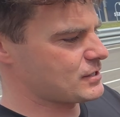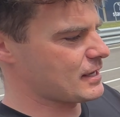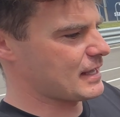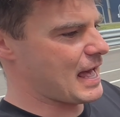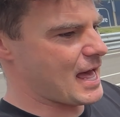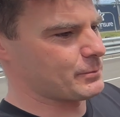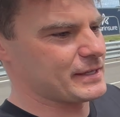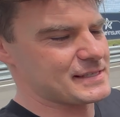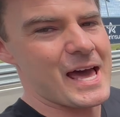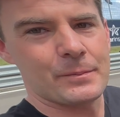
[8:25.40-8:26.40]

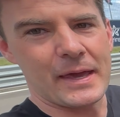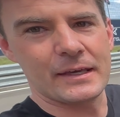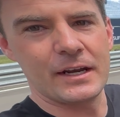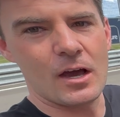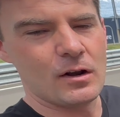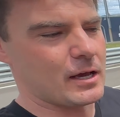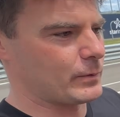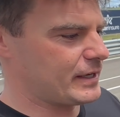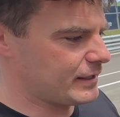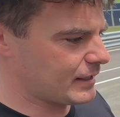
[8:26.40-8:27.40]
hardware data bank, you know, like
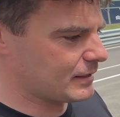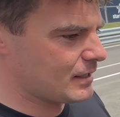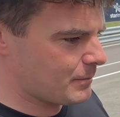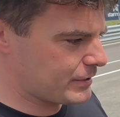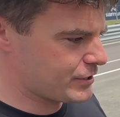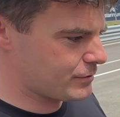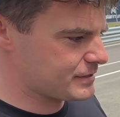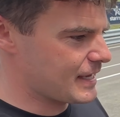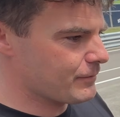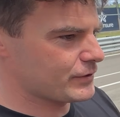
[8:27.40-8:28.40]
where you can
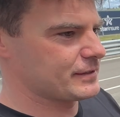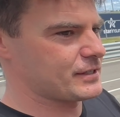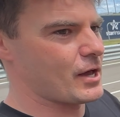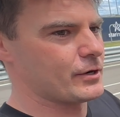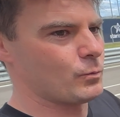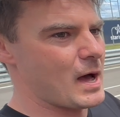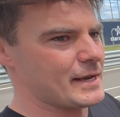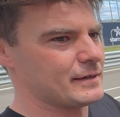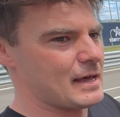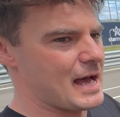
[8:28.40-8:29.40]
produce everything to go to
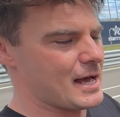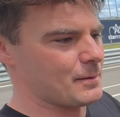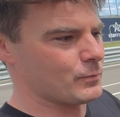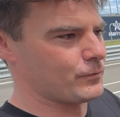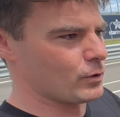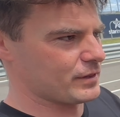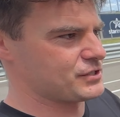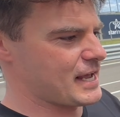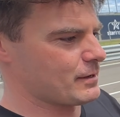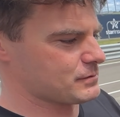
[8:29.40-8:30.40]
one, with all of the
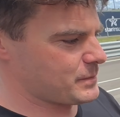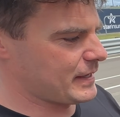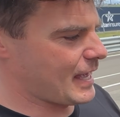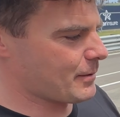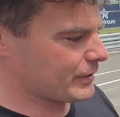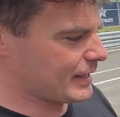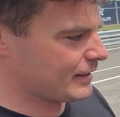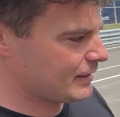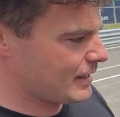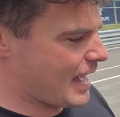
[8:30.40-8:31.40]
channels being able to
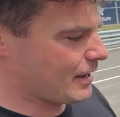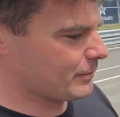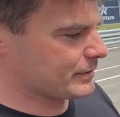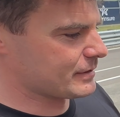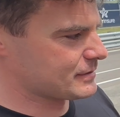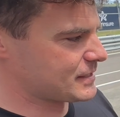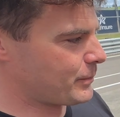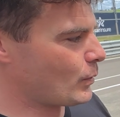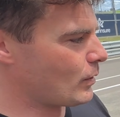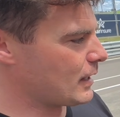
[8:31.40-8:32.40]

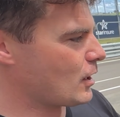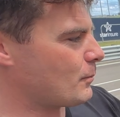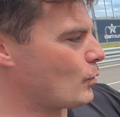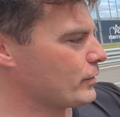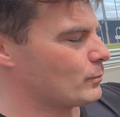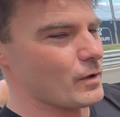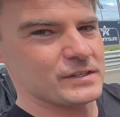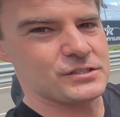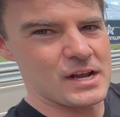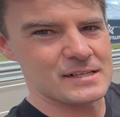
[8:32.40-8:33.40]
support a lot more than what
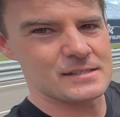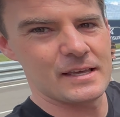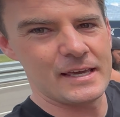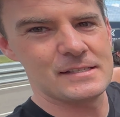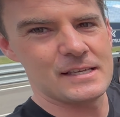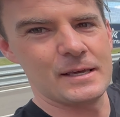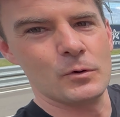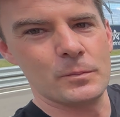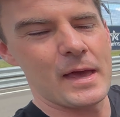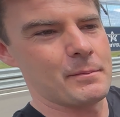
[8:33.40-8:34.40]
just the ECM
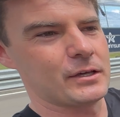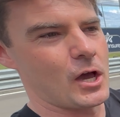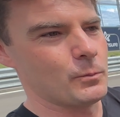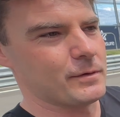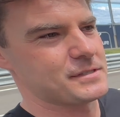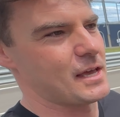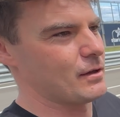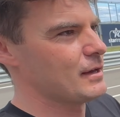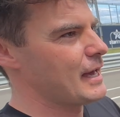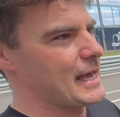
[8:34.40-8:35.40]
would be able to cope with.
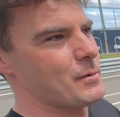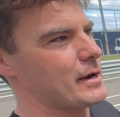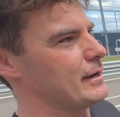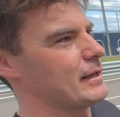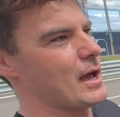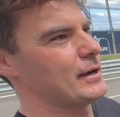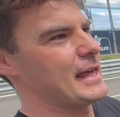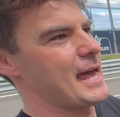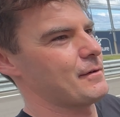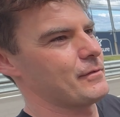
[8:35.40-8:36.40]
So he might only
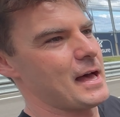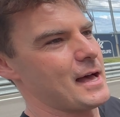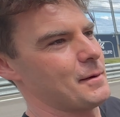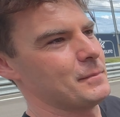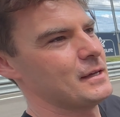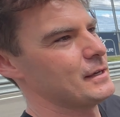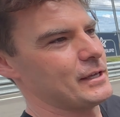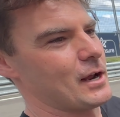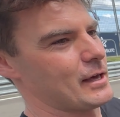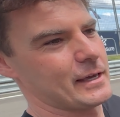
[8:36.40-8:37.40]
have
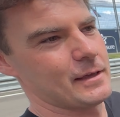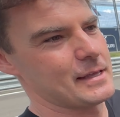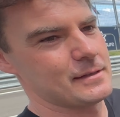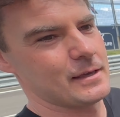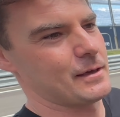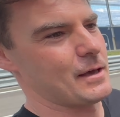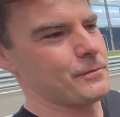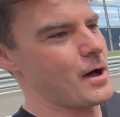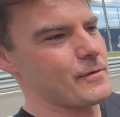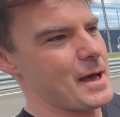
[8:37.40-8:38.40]
you know, like a
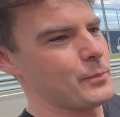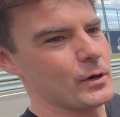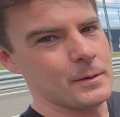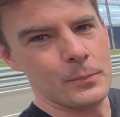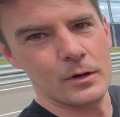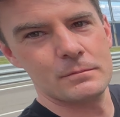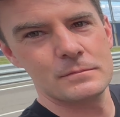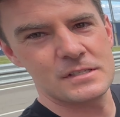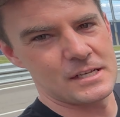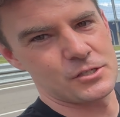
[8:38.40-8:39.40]
5 output input
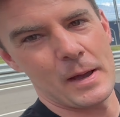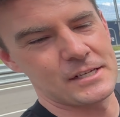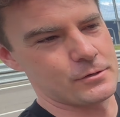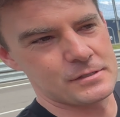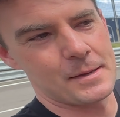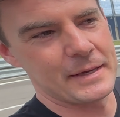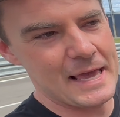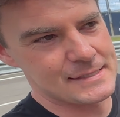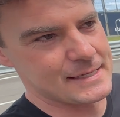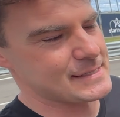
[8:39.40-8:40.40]
situation or something,
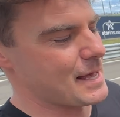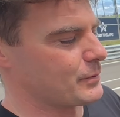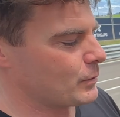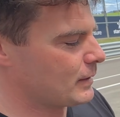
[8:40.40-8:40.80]
as an example.